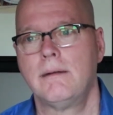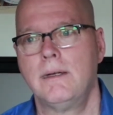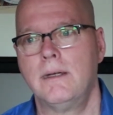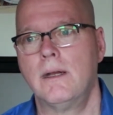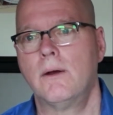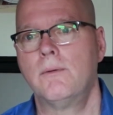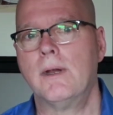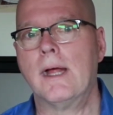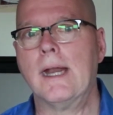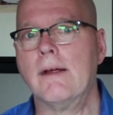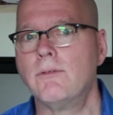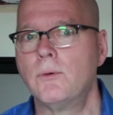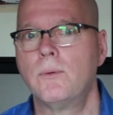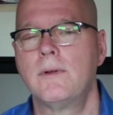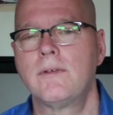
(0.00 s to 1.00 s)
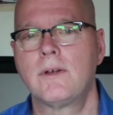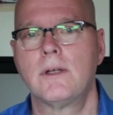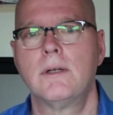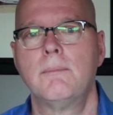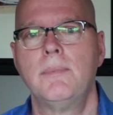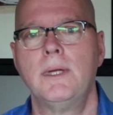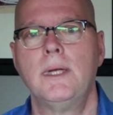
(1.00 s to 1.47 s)
Not everyone's
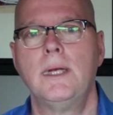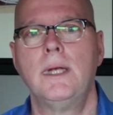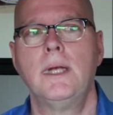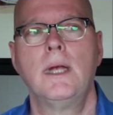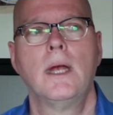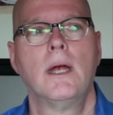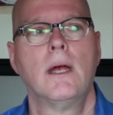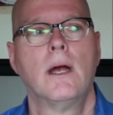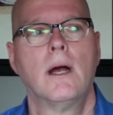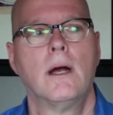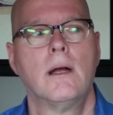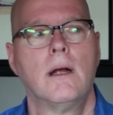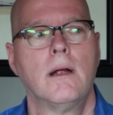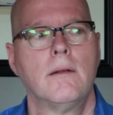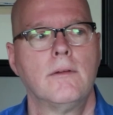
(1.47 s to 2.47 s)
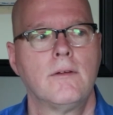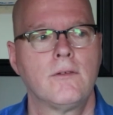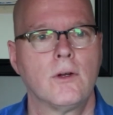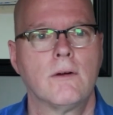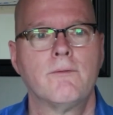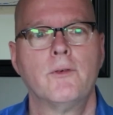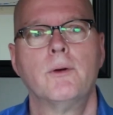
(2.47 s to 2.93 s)
going to be the
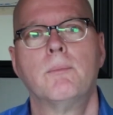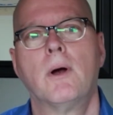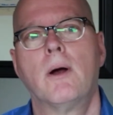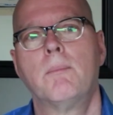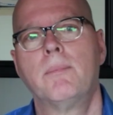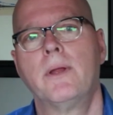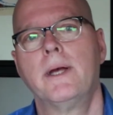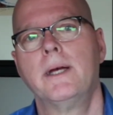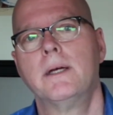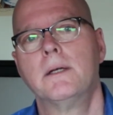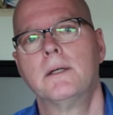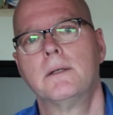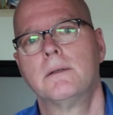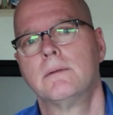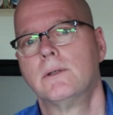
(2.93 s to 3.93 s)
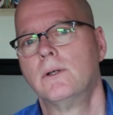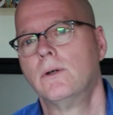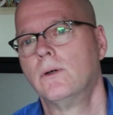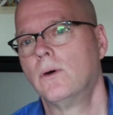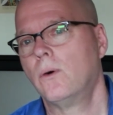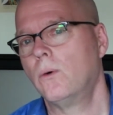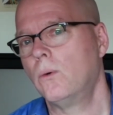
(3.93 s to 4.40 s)
star football player
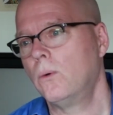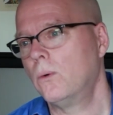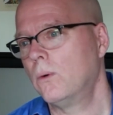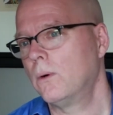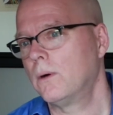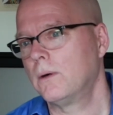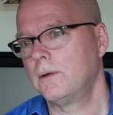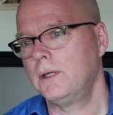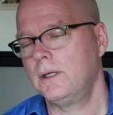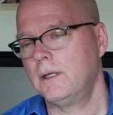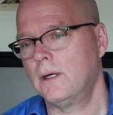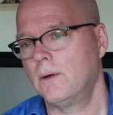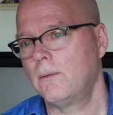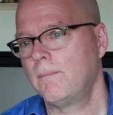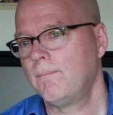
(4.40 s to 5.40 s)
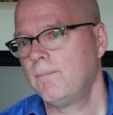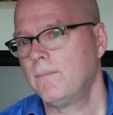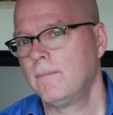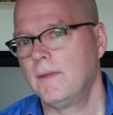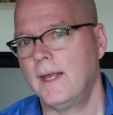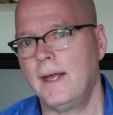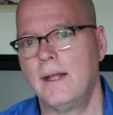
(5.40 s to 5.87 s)
or,
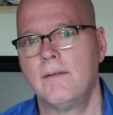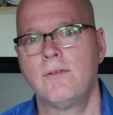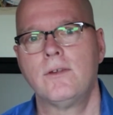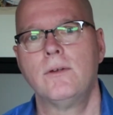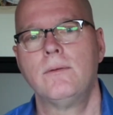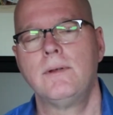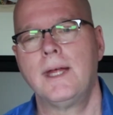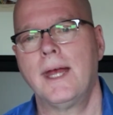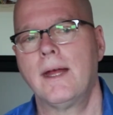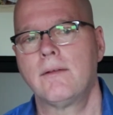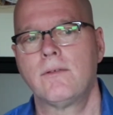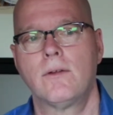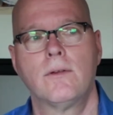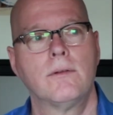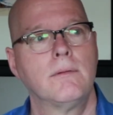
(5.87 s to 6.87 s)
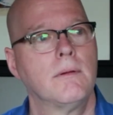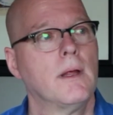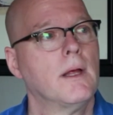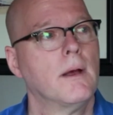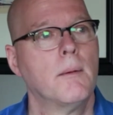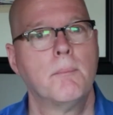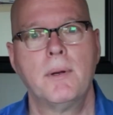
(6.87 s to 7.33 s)
the head of student council,
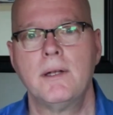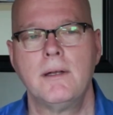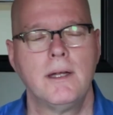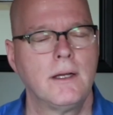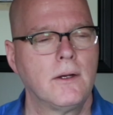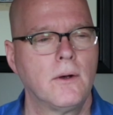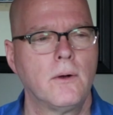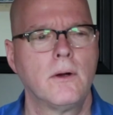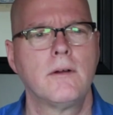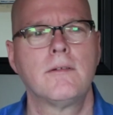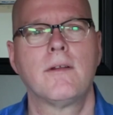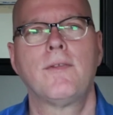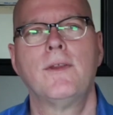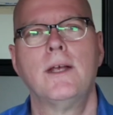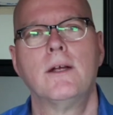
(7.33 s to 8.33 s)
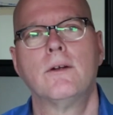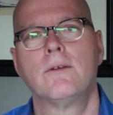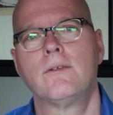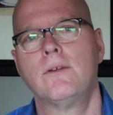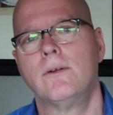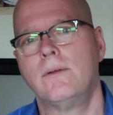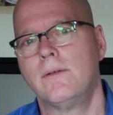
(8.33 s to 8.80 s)
but encourage the theater
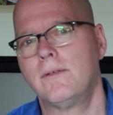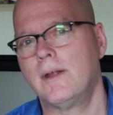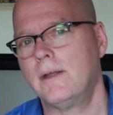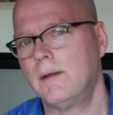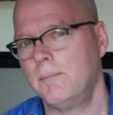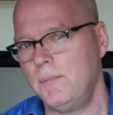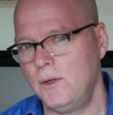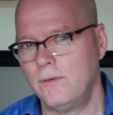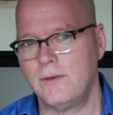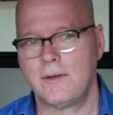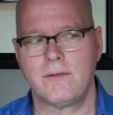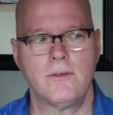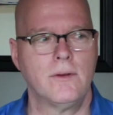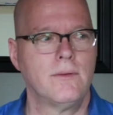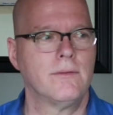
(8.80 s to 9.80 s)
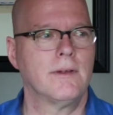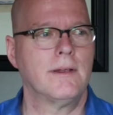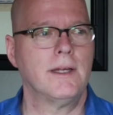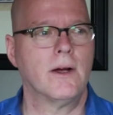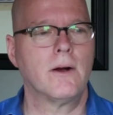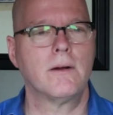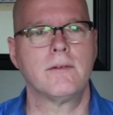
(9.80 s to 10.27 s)
students and the music students and
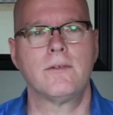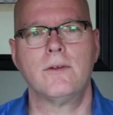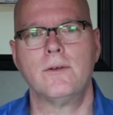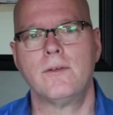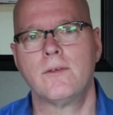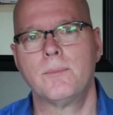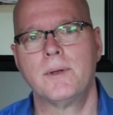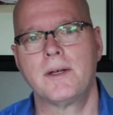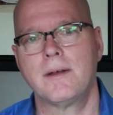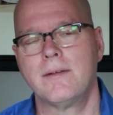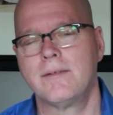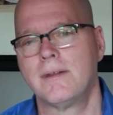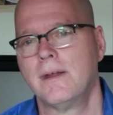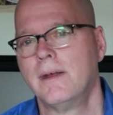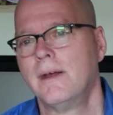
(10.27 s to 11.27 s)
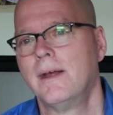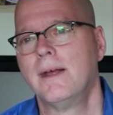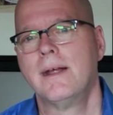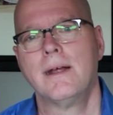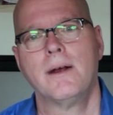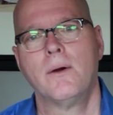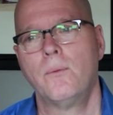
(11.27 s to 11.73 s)
the art students, because
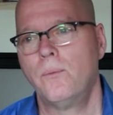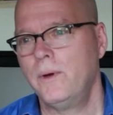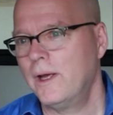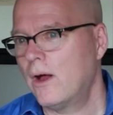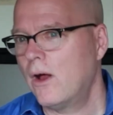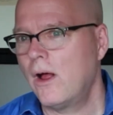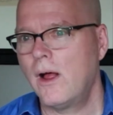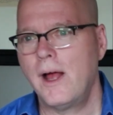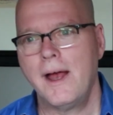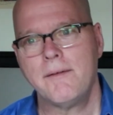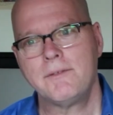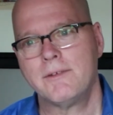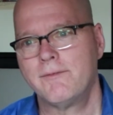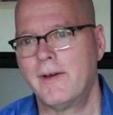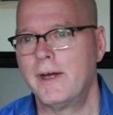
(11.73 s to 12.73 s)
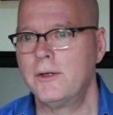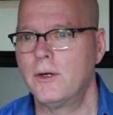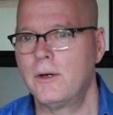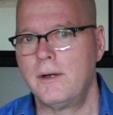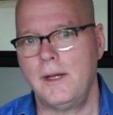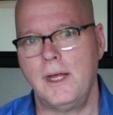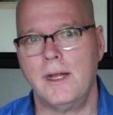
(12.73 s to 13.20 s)
we all have to find
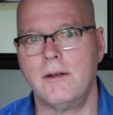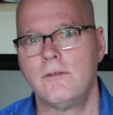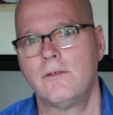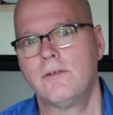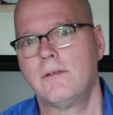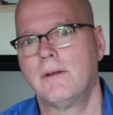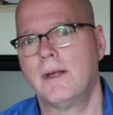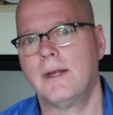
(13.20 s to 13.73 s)
our niche.